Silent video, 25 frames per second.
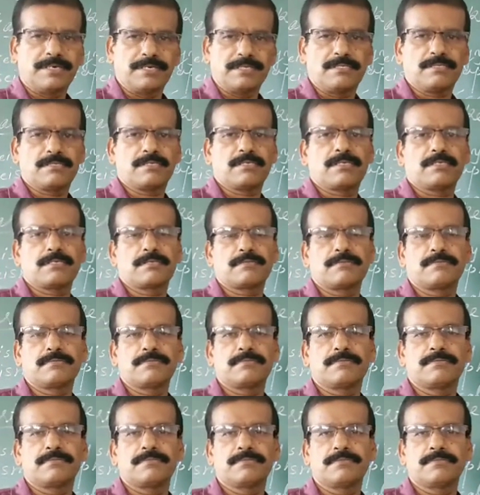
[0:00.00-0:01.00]
crust.
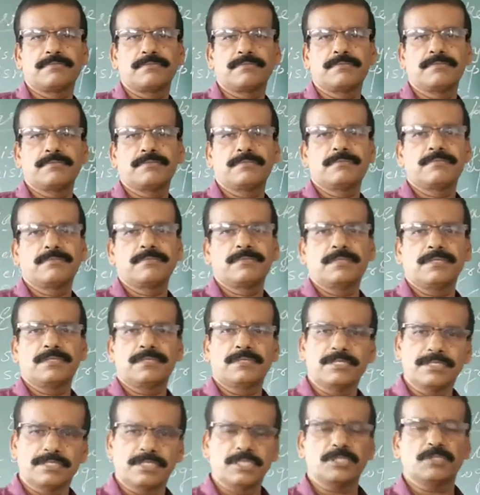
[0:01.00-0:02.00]

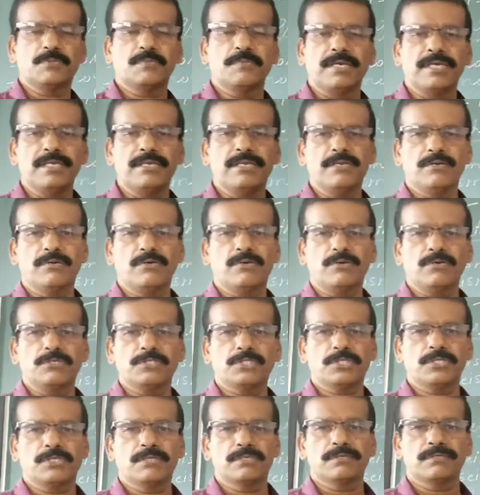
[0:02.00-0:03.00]
This is mainly
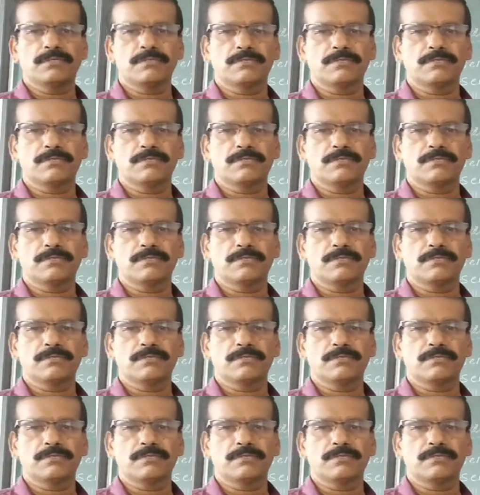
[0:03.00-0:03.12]
caused